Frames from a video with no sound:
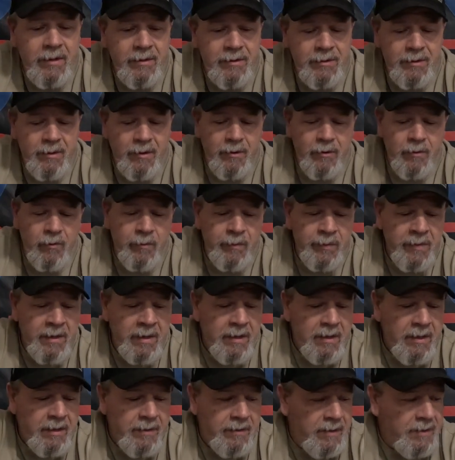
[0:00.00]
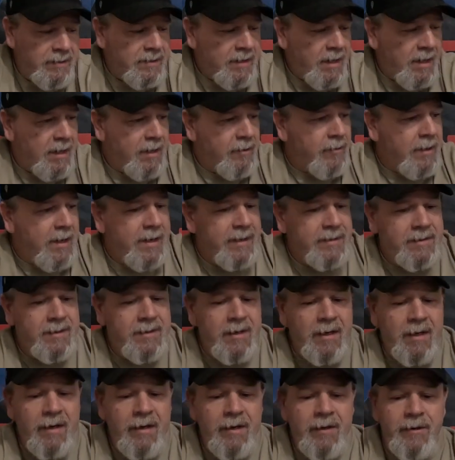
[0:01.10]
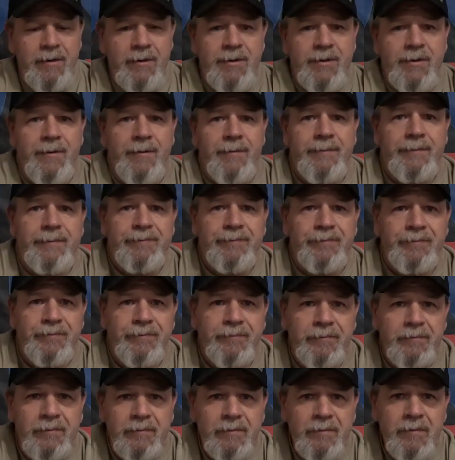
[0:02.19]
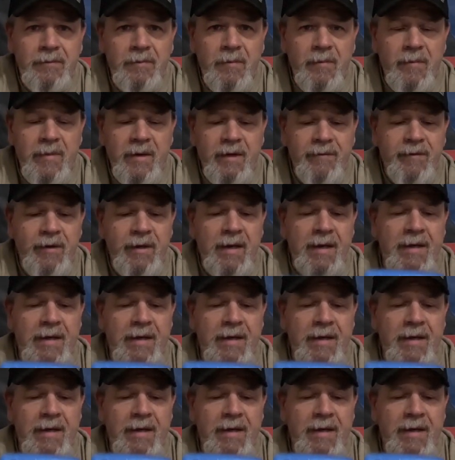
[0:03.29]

So these Hyrax tires, if you